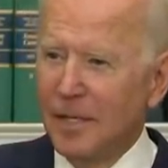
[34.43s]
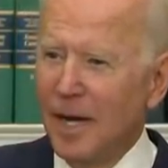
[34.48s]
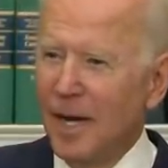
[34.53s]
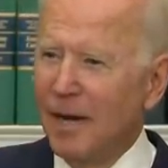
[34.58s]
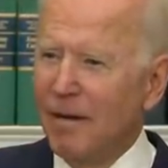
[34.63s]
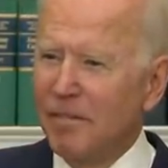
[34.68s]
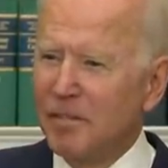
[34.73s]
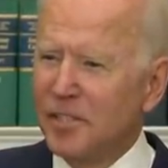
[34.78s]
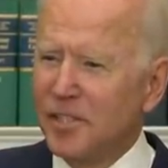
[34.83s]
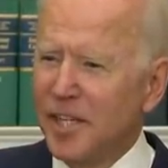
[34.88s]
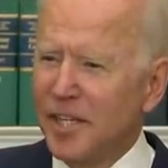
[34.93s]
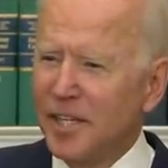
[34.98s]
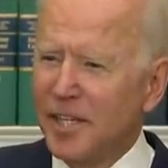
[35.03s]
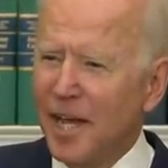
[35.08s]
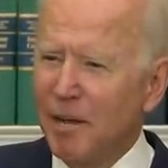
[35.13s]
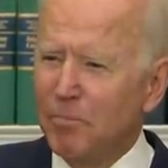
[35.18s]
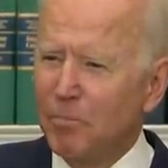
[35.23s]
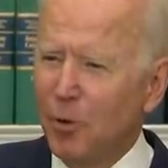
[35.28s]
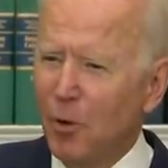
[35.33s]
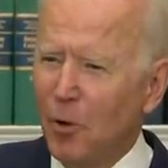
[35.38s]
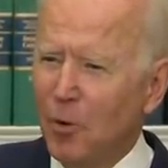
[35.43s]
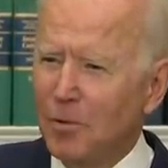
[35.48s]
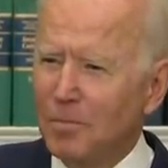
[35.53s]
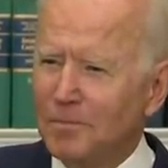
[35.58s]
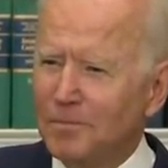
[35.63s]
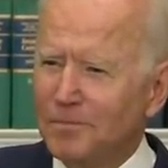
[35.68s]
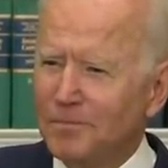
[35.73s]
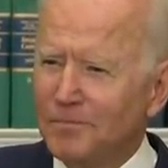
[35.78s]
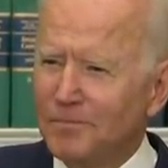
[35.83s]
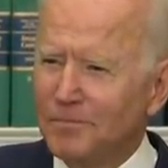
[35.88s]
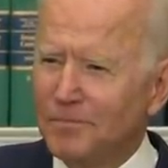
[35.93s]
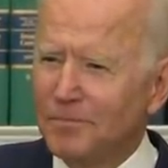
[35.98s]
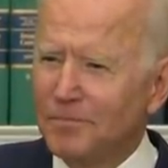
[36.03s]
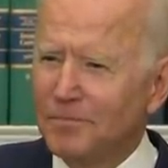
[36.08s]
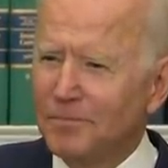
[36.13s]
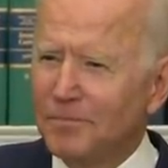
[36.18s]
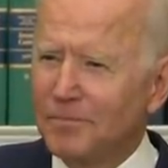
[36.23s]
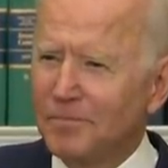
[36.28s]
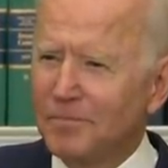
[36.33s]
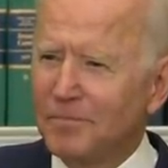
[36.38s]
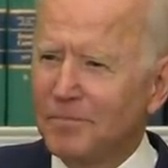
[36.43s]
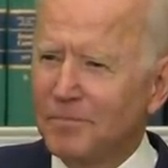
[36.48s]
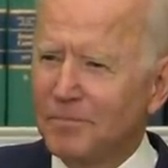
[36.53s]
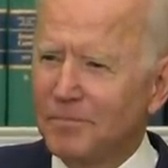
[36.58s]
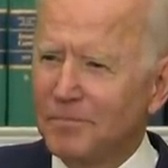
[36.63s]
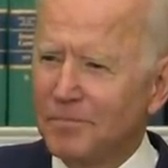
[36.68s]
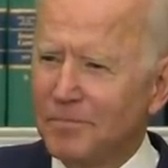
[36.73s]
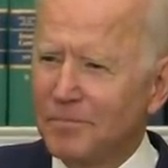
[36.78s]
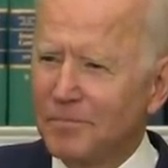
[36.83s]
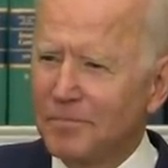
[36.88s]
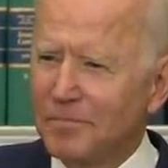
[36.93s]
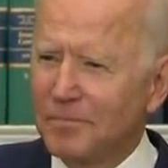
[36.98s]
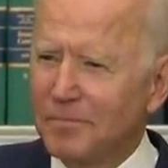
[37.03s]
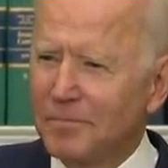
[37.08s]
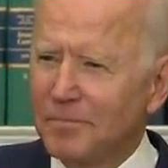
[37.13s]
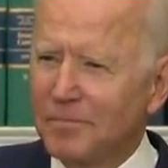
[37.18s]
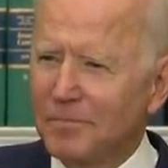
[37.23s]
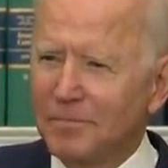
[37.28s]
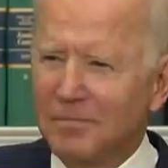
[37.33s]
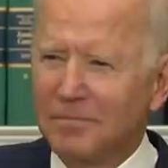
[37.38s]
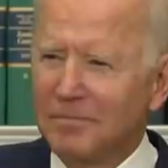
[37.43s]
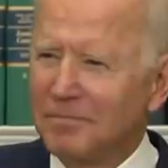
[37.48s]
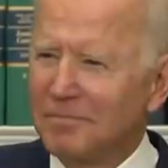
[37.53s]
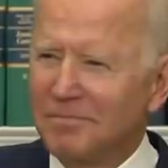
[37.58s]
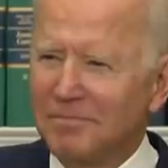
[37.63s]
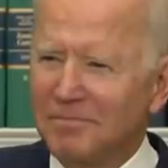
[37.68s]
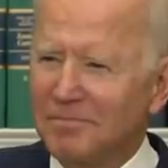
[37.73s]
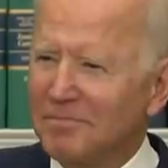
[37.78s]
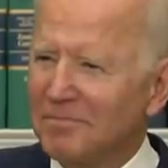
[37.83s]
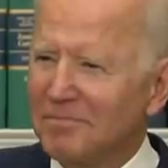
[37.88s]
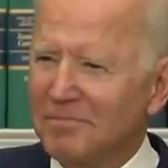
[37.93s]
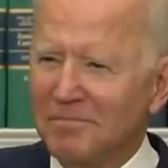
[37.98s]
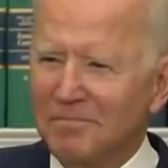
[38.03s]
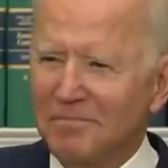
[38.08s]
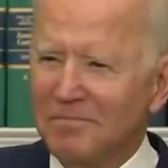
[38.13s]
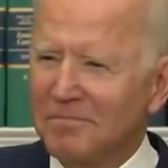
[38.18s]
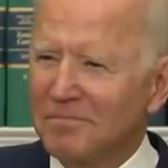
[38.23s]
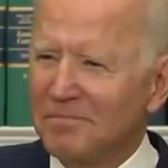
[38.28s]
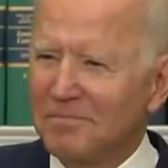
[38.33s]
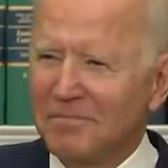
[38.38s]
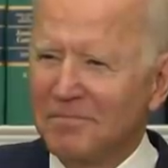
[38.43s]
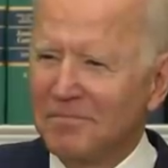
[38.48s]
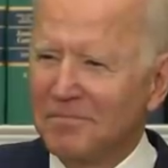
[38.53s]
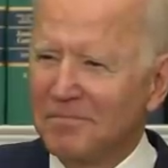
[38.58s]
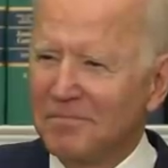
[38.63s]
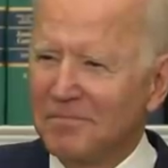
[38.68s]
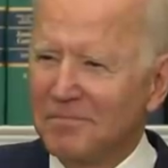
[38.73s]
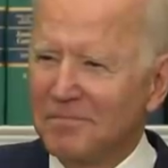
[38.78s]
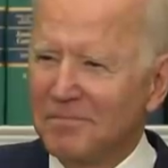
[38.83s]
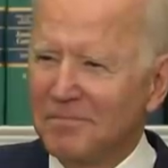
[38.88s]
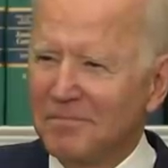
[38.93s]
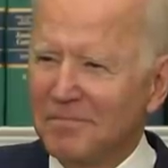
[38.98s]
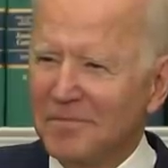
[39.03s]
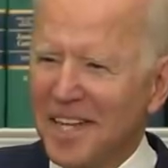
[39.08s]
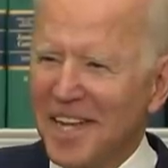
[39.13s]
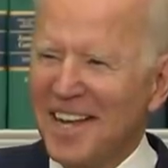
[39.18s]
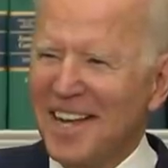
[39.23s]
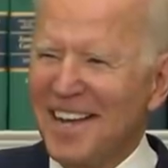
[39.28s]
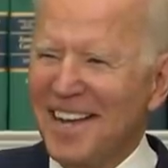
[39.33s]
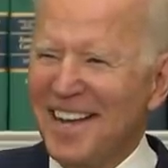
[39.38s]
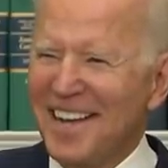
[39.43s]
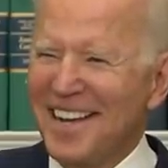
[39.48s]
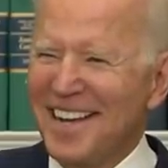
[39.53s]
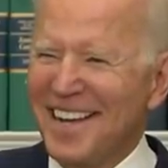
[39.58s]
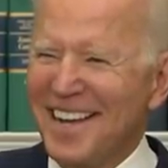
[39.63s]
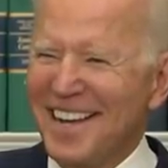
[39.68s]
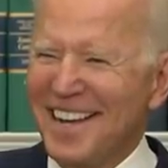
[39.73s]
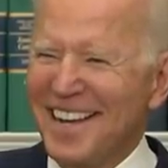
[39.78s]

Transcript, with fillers: I haven't seen that poll. It's out there um, from CBS this morning. Um,